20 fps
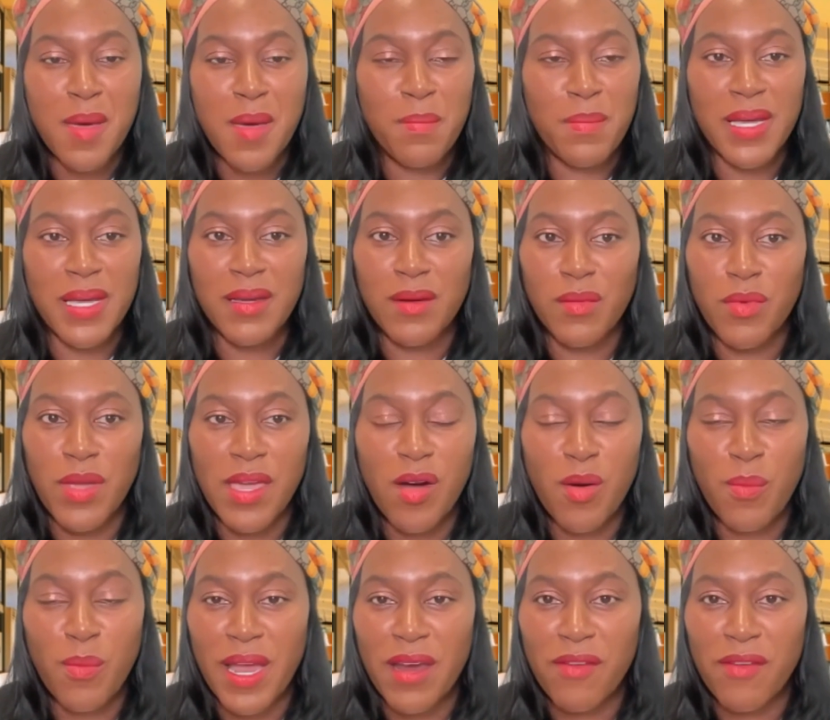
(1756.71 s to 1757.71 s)
But we
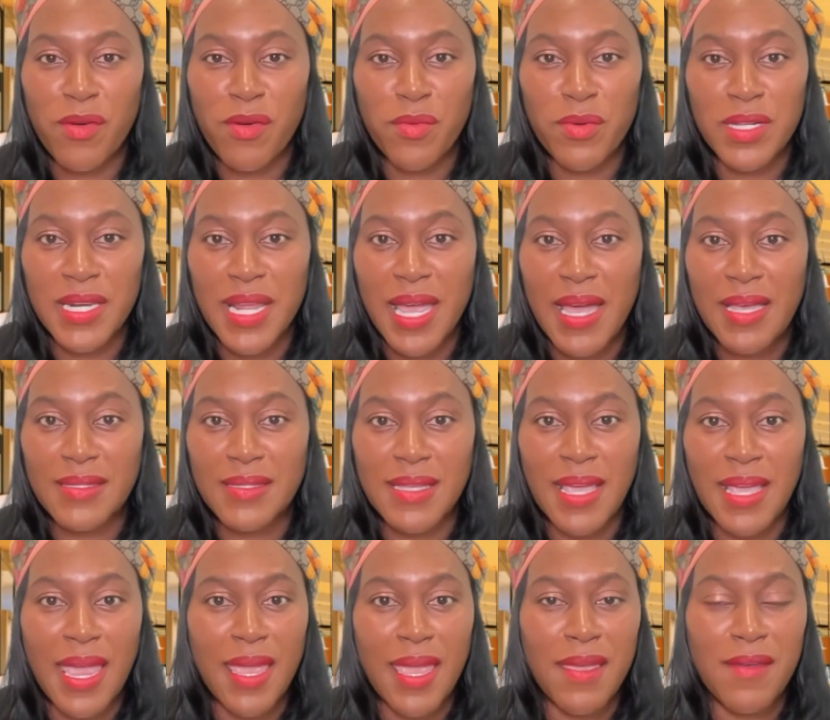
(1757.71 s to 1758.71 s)
hope everyone has
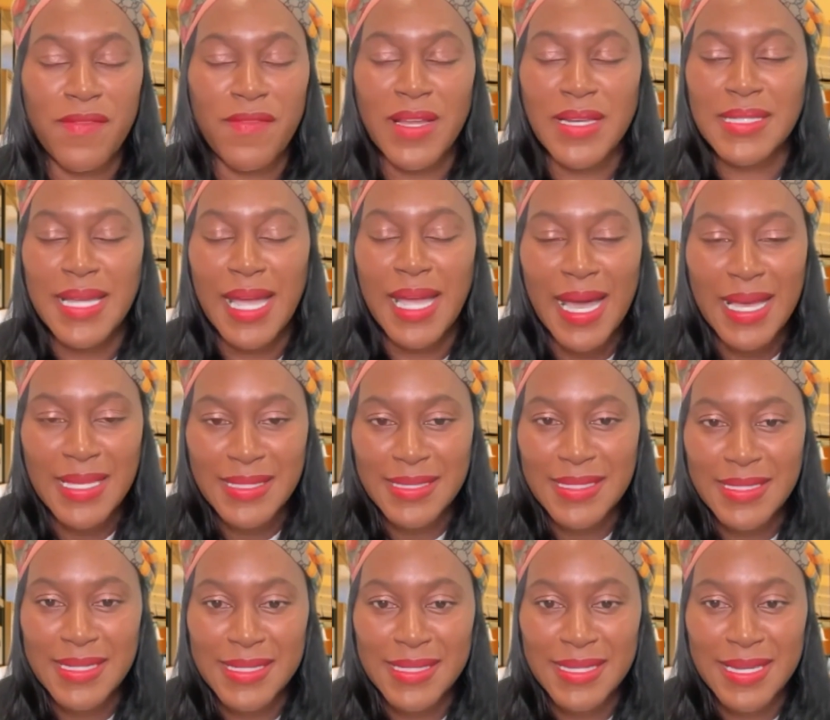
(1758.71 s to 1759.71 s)
a
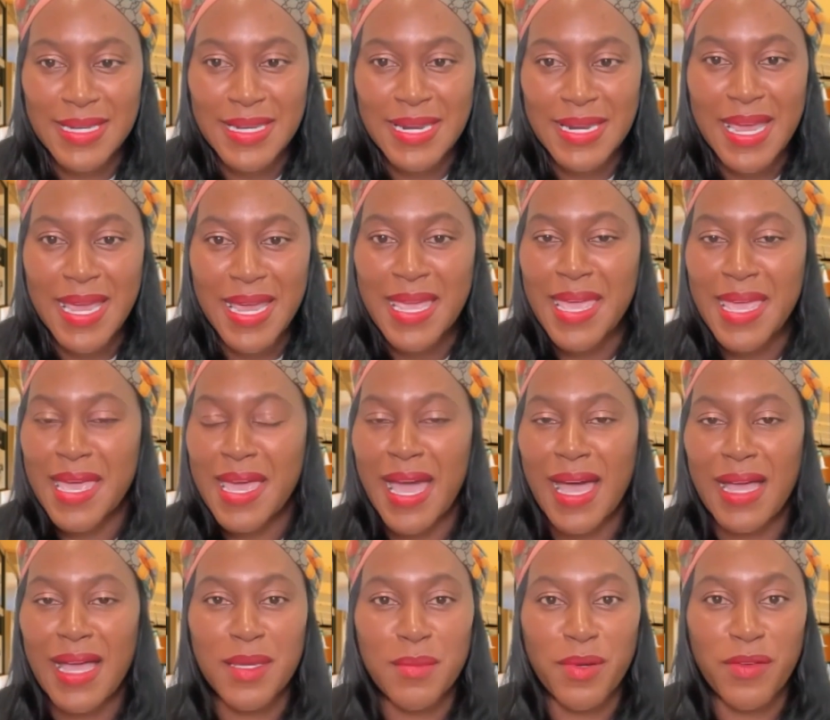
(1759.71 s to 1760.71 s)
fantastic Sunday.
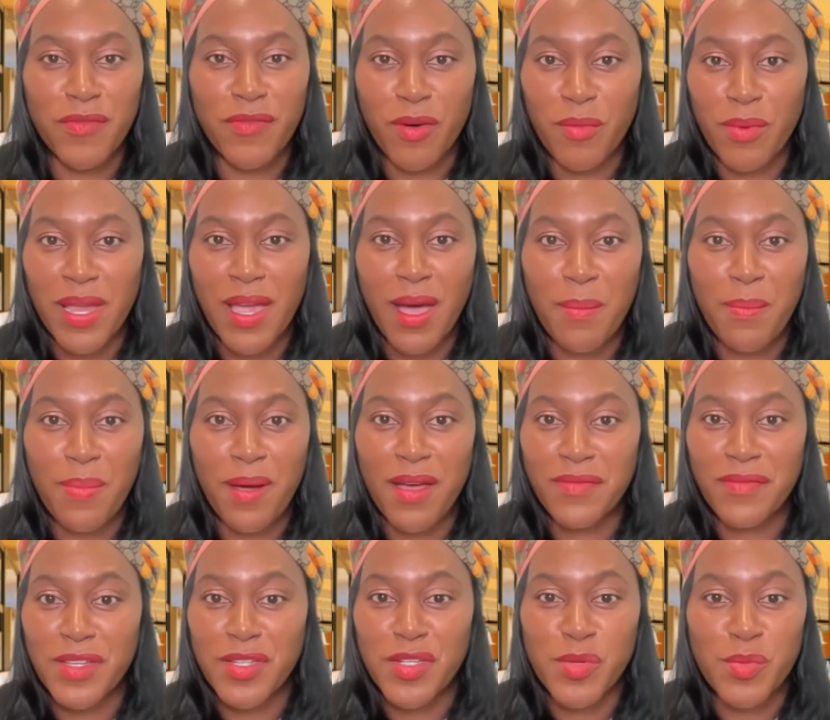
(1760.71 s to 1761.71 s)
Allie, before we hop
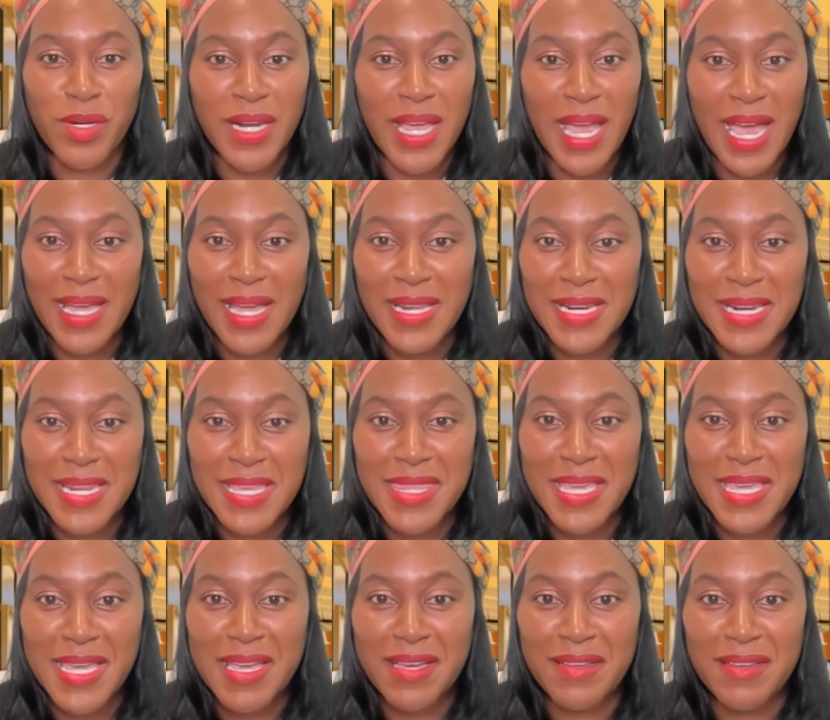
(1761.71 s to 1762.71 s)
off, did you want to add
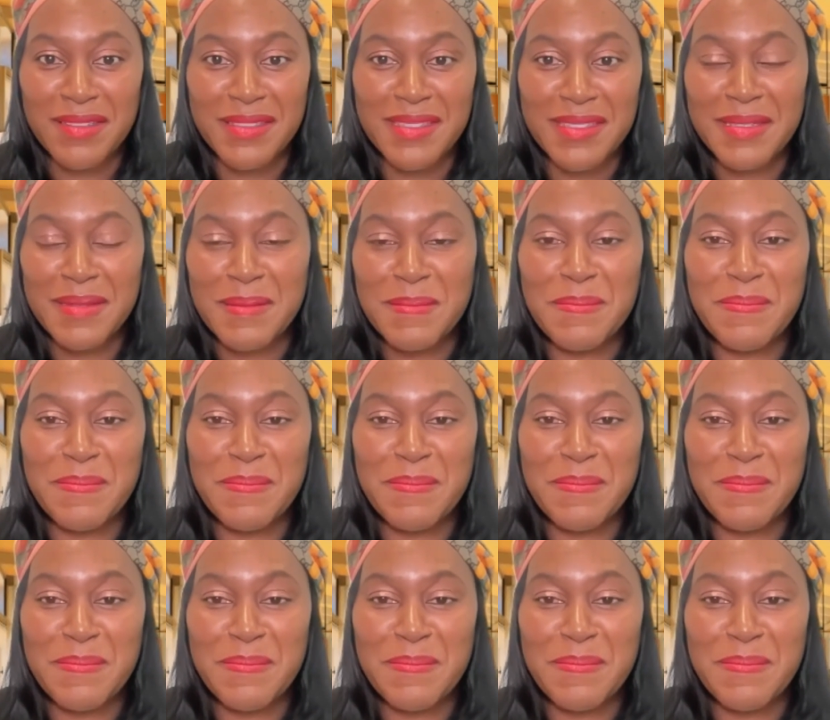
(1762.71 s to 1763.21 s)
anything else?